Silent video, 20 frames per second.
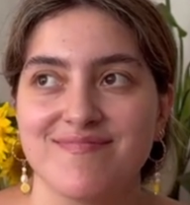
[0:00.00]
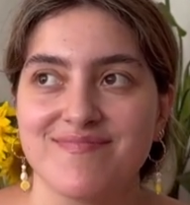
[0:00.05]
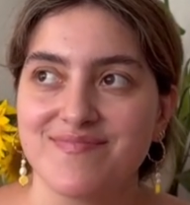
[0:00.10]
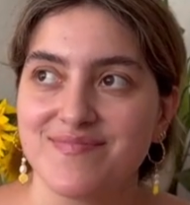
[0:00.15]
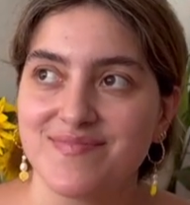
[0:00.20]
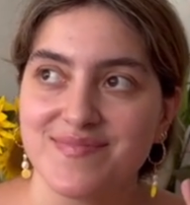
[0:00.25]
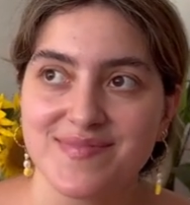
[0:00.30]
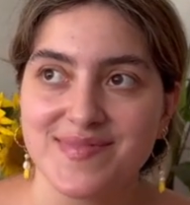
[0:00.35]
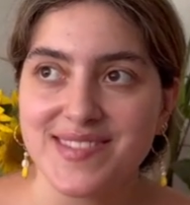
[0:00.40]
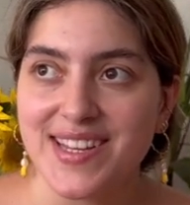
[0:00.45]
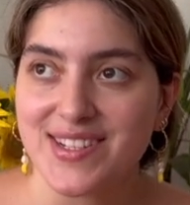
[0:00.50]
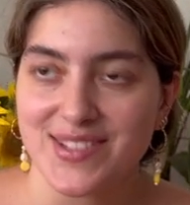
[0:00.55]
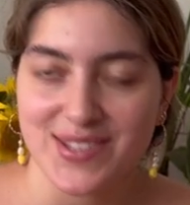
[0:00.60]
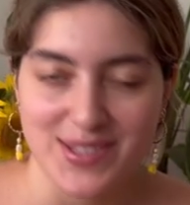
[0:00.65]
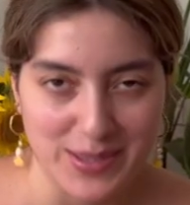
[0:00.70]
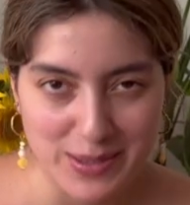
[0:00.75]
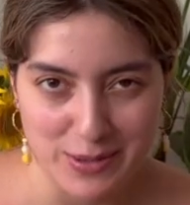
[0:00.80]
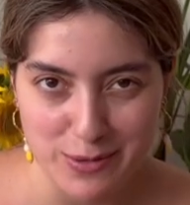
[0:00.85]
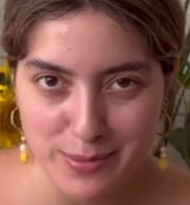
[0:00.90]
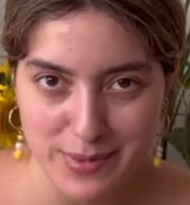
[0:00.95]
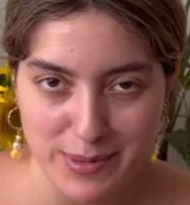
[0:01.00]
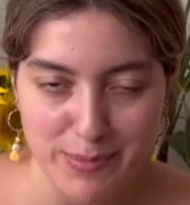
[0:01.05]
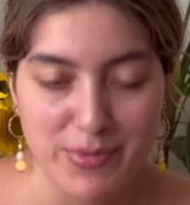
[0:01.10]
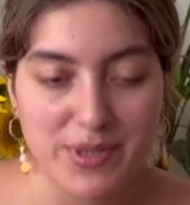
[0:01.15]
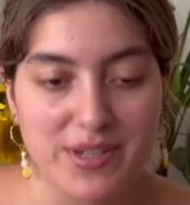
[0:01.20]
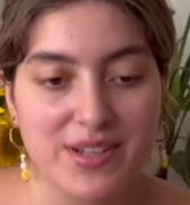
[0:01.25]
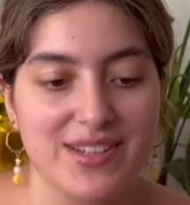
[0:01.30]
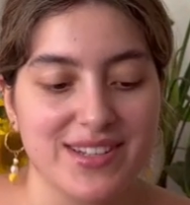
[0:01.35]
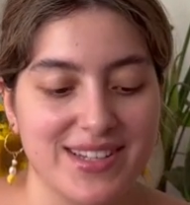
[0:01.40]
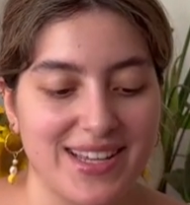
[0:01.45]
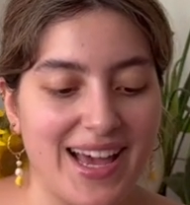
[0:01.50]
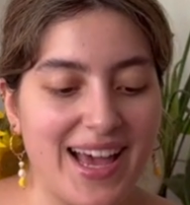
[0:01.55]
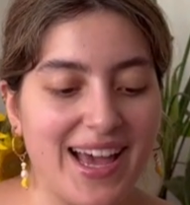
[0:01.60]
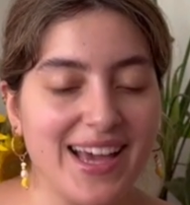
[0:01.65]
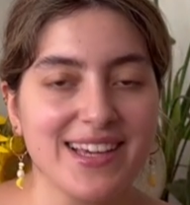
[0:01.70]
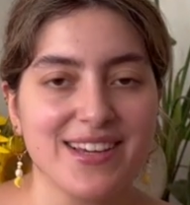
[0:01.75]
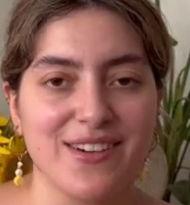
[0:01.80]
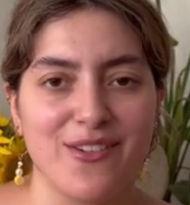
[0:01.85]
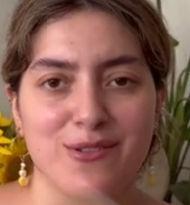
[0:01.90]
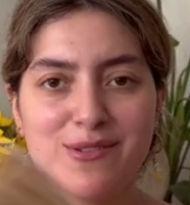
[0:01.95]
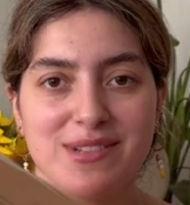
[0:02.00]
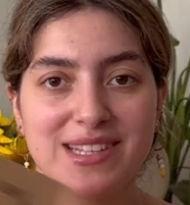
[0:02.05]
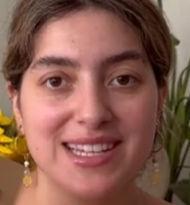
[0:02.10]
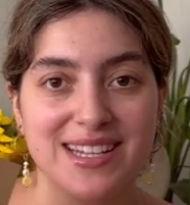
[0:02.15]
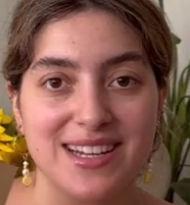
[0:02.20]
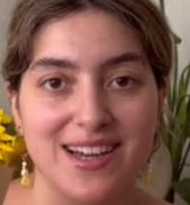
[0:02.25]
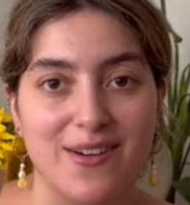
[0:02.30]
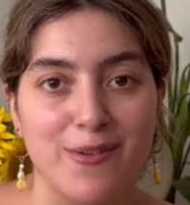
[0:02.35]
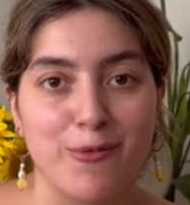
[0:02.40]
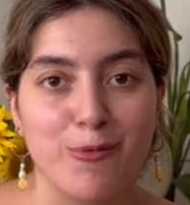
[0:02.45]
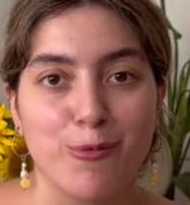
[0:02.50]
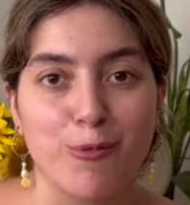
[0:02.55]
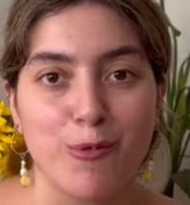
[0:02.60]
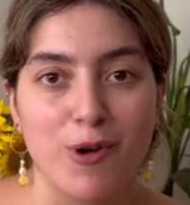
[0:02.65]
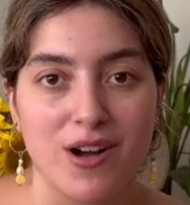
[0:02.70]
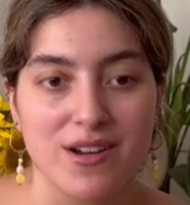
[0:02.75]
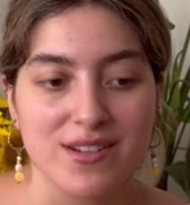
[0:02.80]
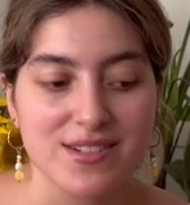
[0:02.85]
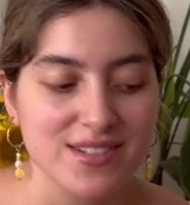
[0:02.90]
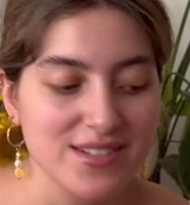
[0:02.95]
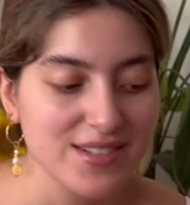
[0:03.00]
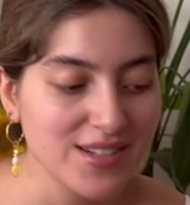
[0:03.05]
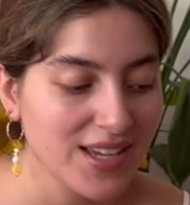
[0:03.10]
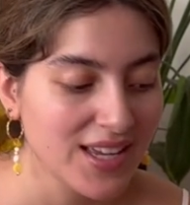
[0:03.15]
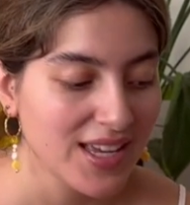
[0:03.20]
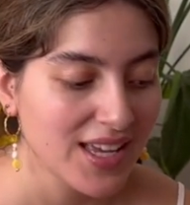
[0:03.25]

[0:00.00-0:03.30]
not stupid, but I only got one